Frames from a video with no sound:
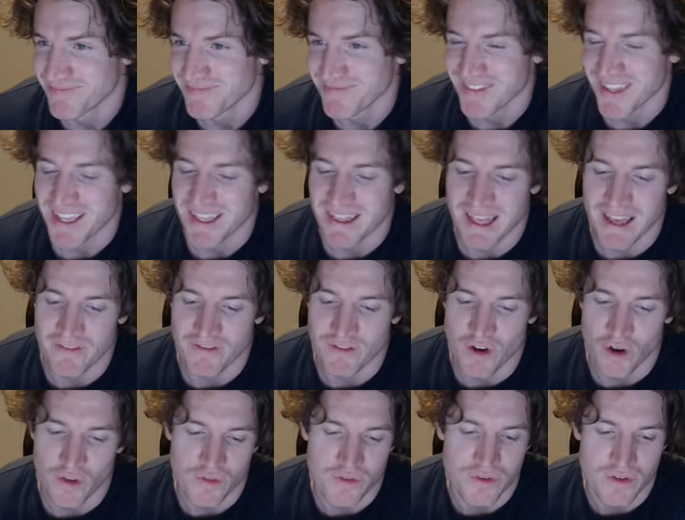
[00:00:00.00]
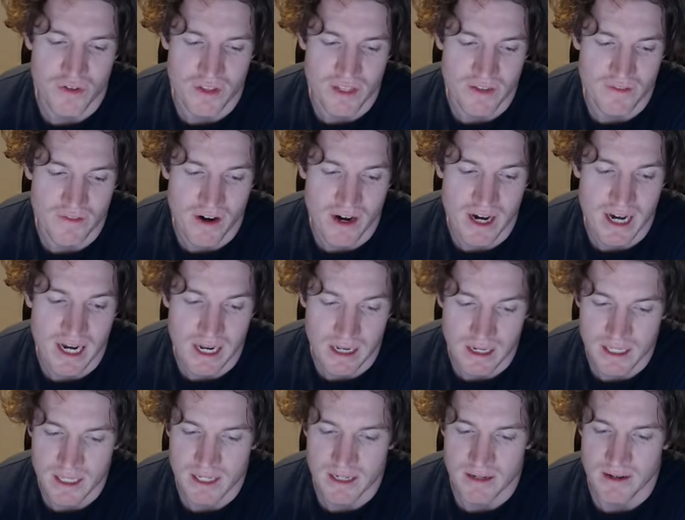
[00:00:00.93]
They've got to the very
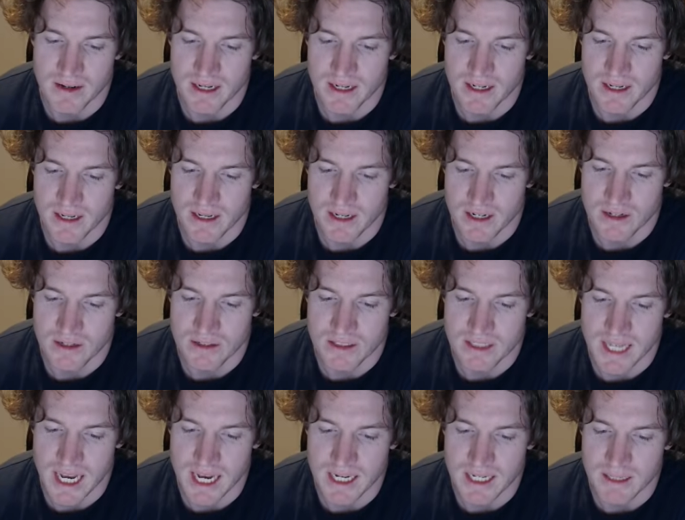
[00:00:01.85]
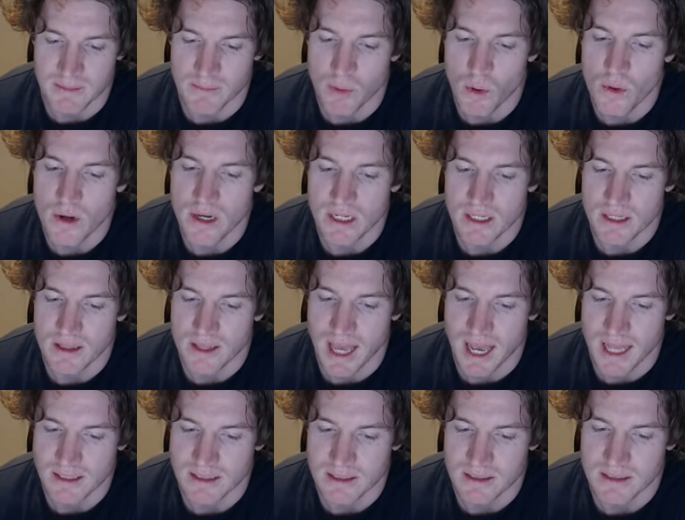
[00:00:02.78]
clear and salient point
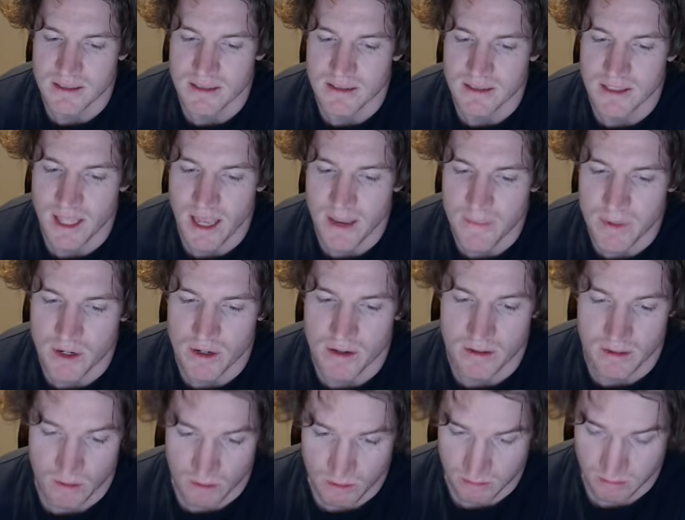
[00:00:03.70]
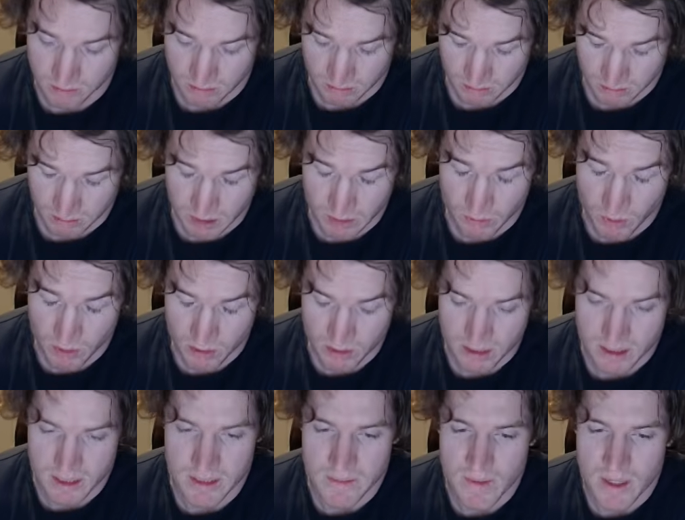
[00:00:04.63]
that
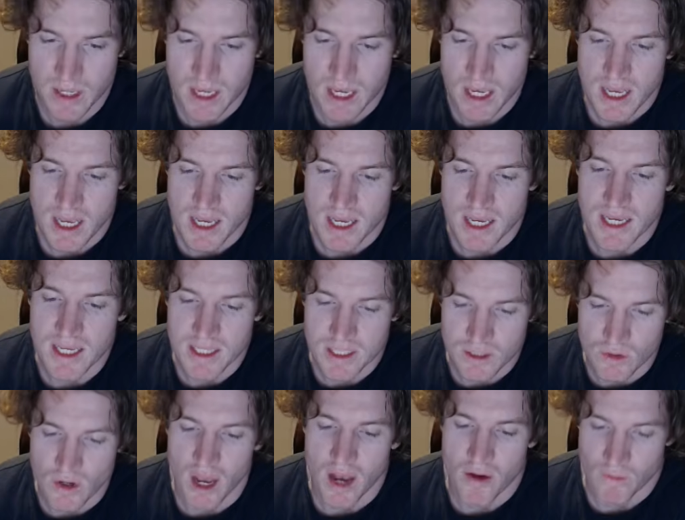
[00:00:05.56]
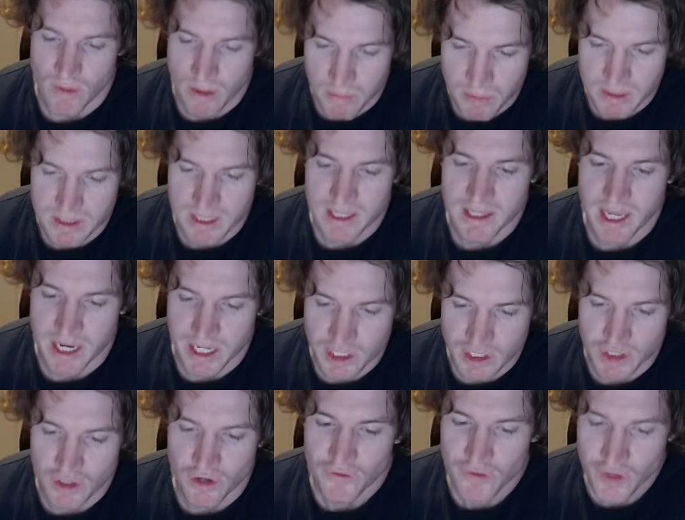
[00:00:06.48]
democracy is a
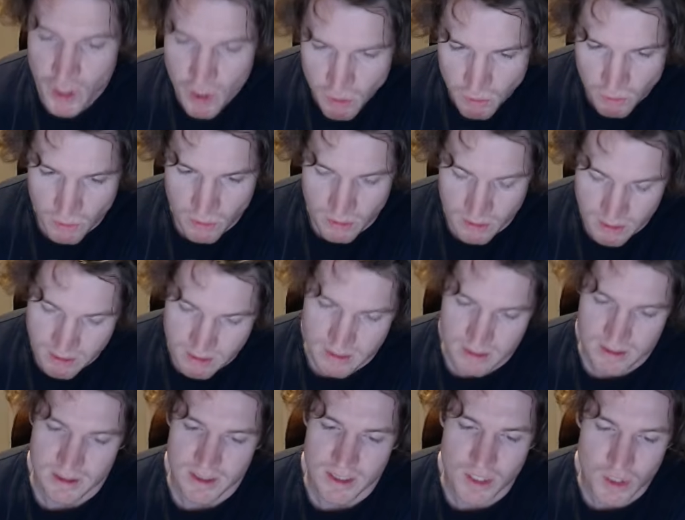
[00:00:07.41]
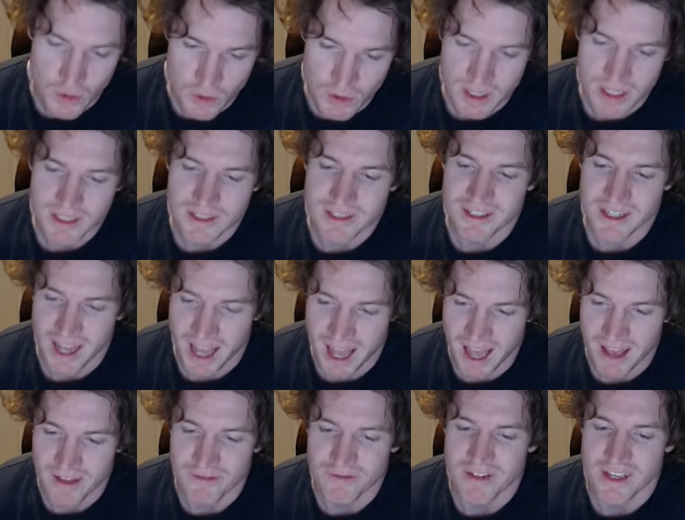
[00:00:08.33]
representation of you. You need to
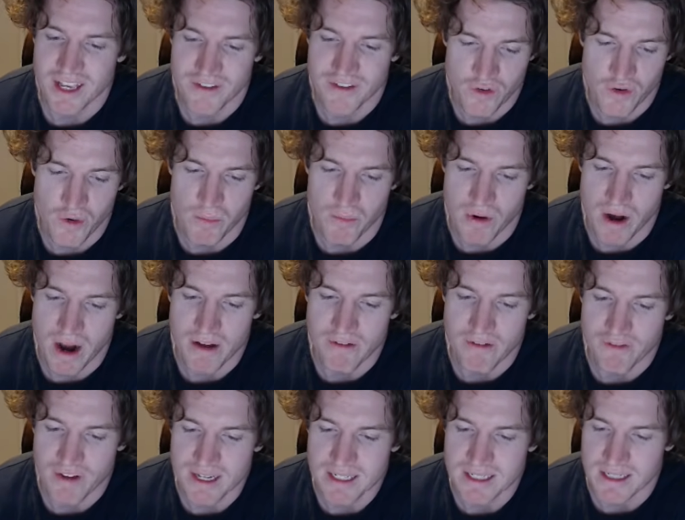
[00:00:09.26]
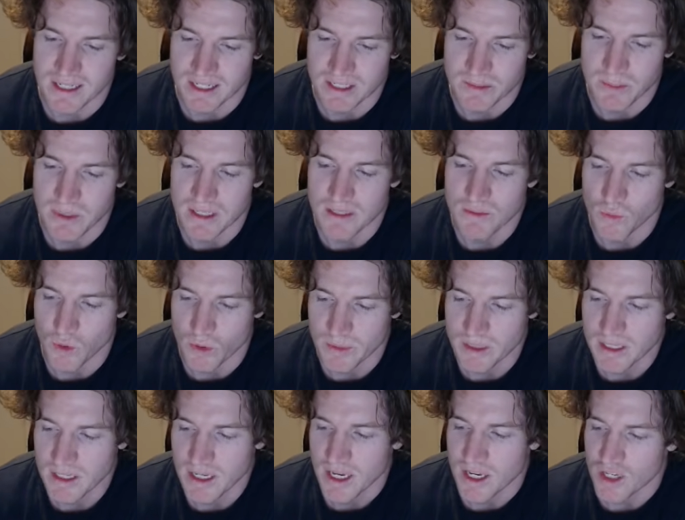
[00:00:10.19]
have, if you're a brown-faced lesbian
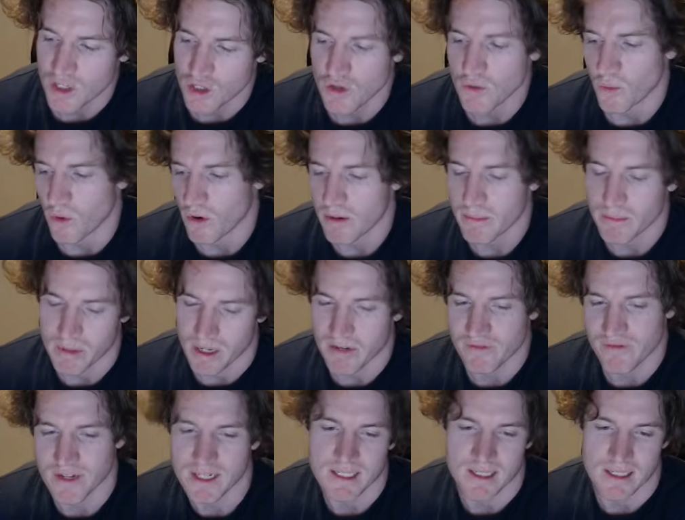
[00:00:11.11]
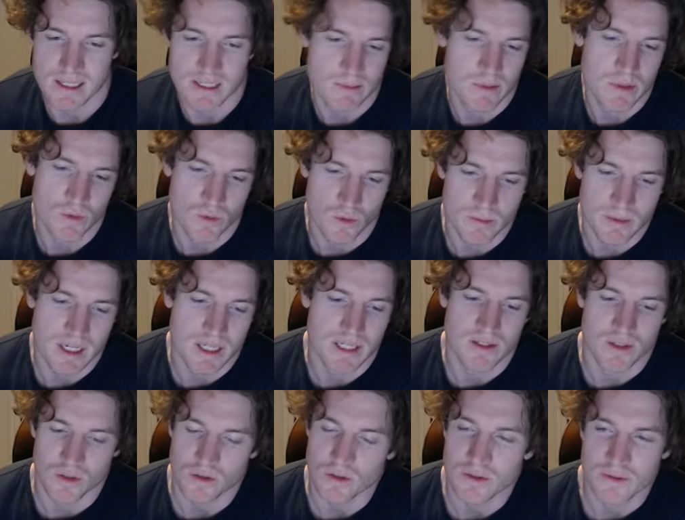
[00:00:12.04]
woman, you want a brown-faced lesbian woman
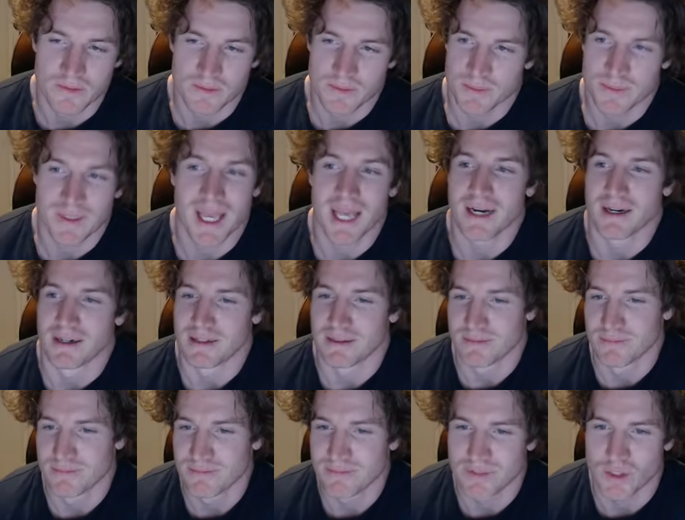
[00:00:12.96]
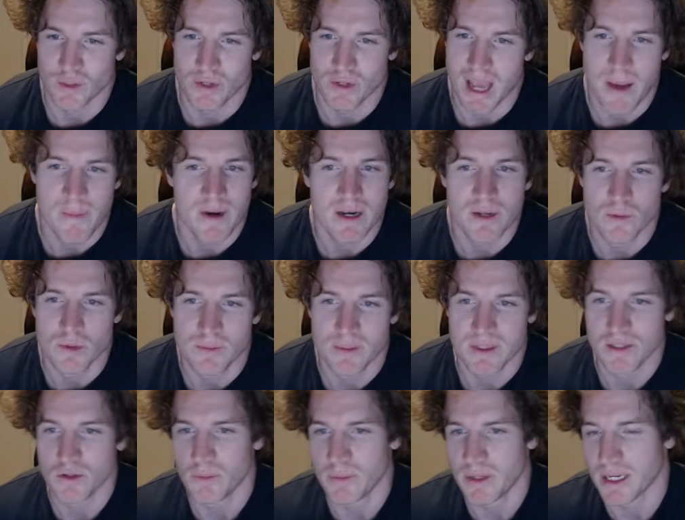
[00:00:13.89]
as your candidate. So Kamala would be
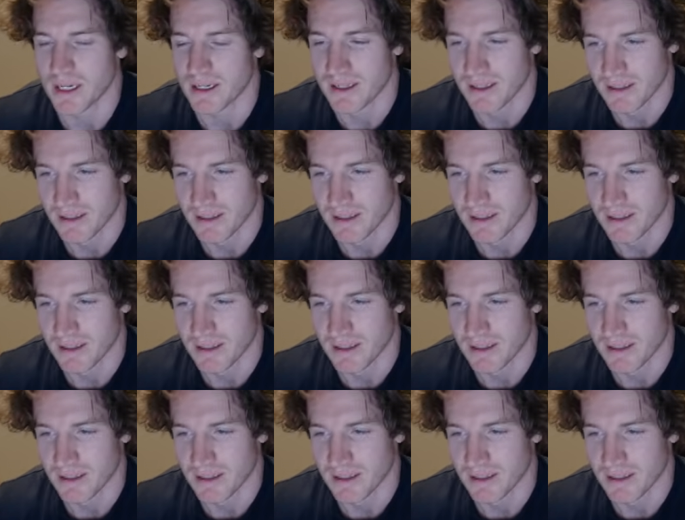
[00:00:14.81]
your pick.